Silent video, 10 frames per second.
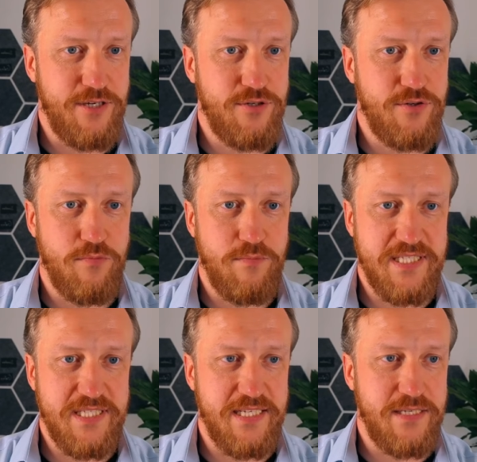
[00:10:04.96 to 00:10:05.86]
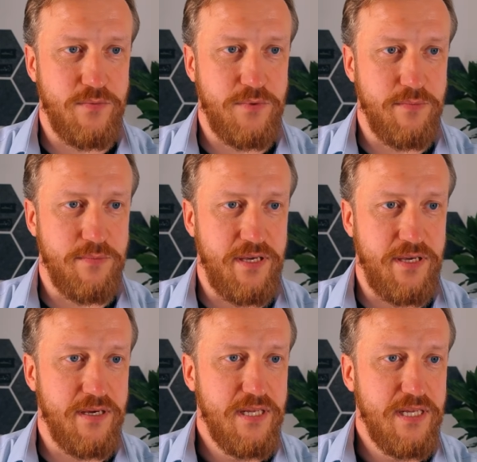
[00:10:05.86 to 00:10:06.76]
know, Bassetten will
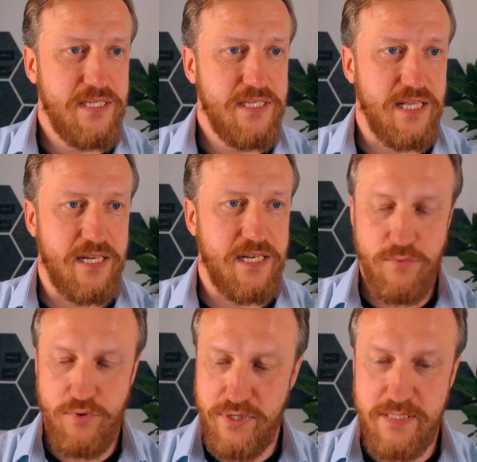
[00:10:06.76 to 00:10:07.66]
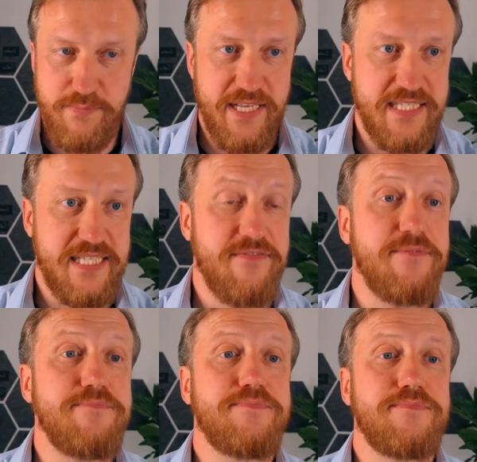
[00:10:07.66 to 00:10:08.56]
be slightly more expensive.
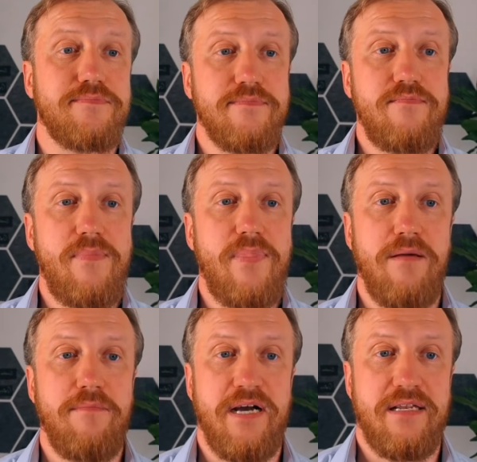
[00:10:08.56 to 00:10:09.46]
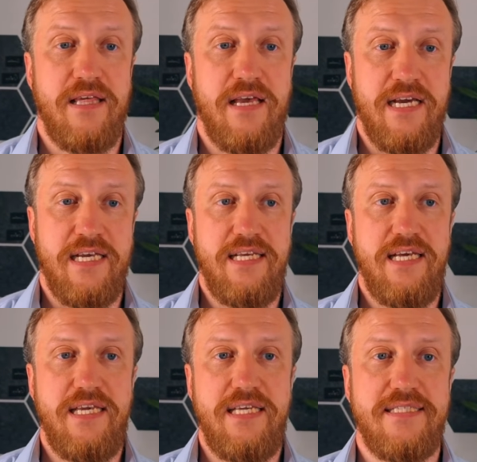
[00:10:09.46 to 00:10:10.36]
But the idea
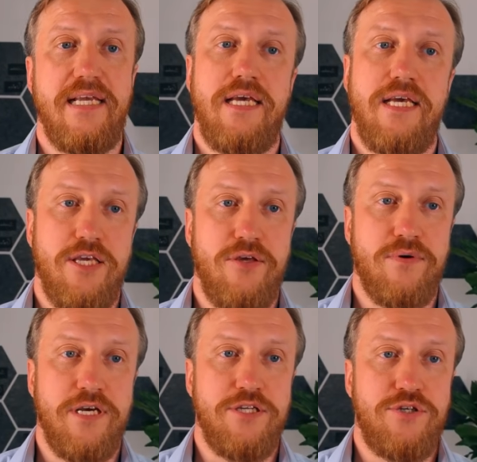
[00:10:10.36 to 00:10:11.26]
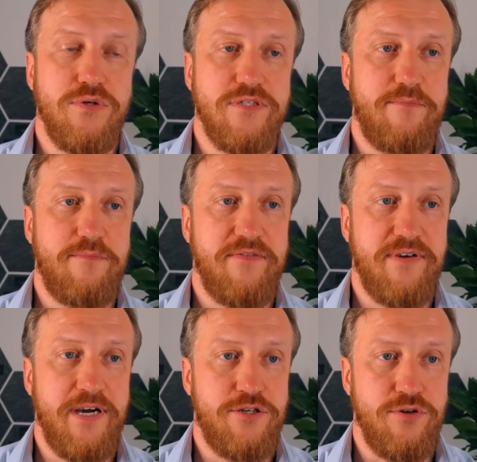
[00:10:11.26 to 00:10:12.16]
is you can choose the
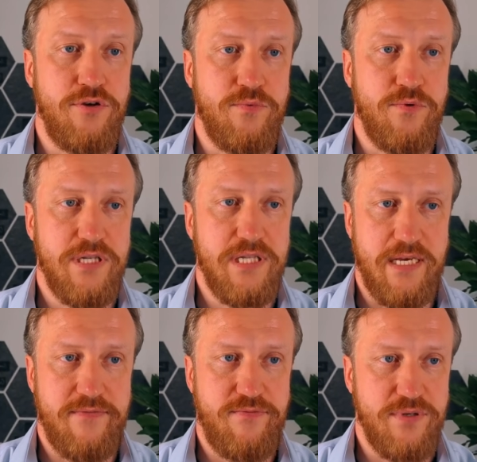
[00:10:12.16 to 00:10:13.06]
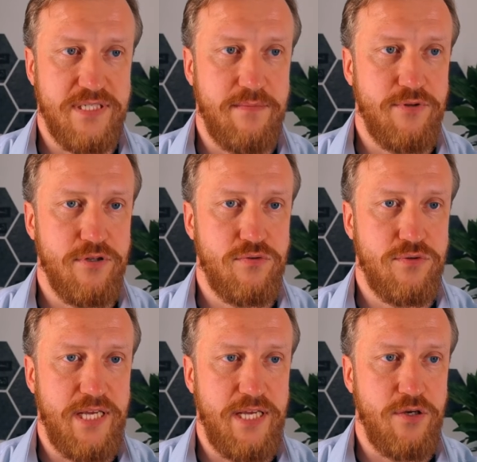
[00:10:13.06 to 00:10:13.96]
provider you want. Like for example,
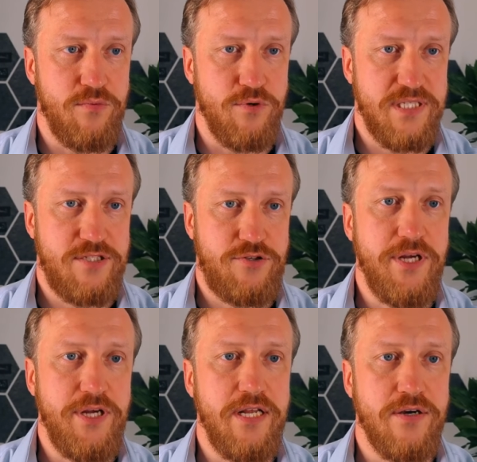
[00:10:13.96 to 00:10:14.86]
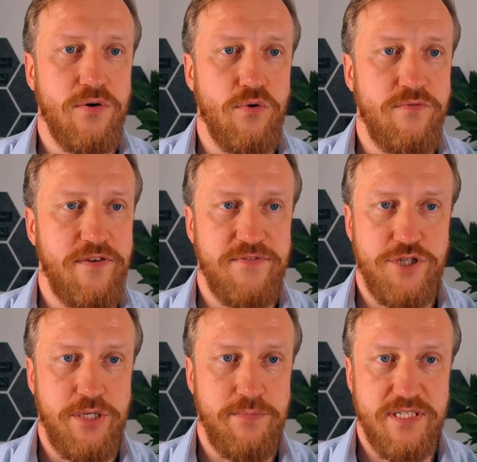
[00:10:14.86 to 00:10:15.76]
today you want strictly go with the
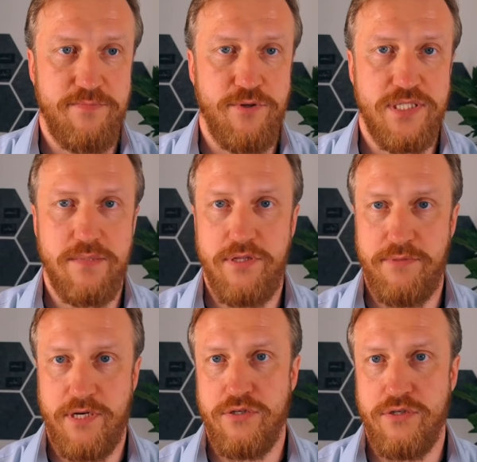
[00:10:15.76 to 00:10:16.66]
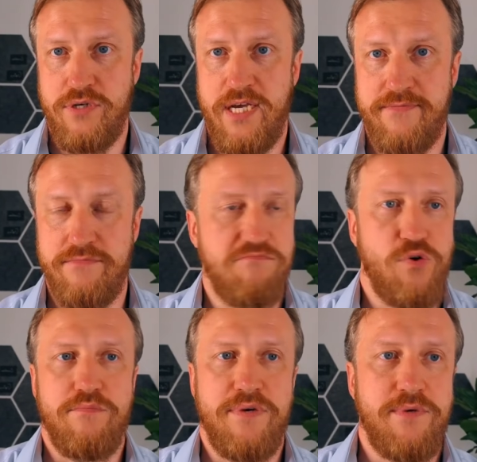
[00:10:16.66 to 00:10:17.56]
cheapest possible because
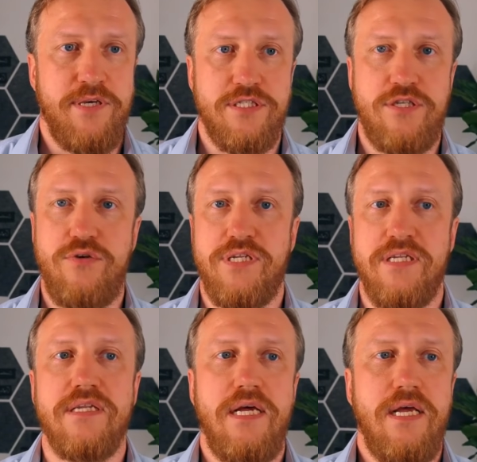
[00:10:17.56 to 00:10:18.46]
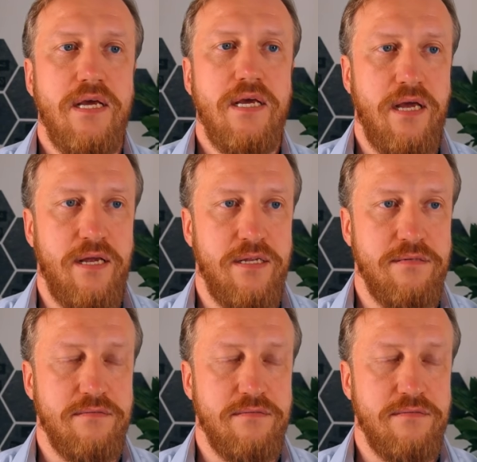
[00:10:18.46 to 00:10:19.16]
you're maybe a student and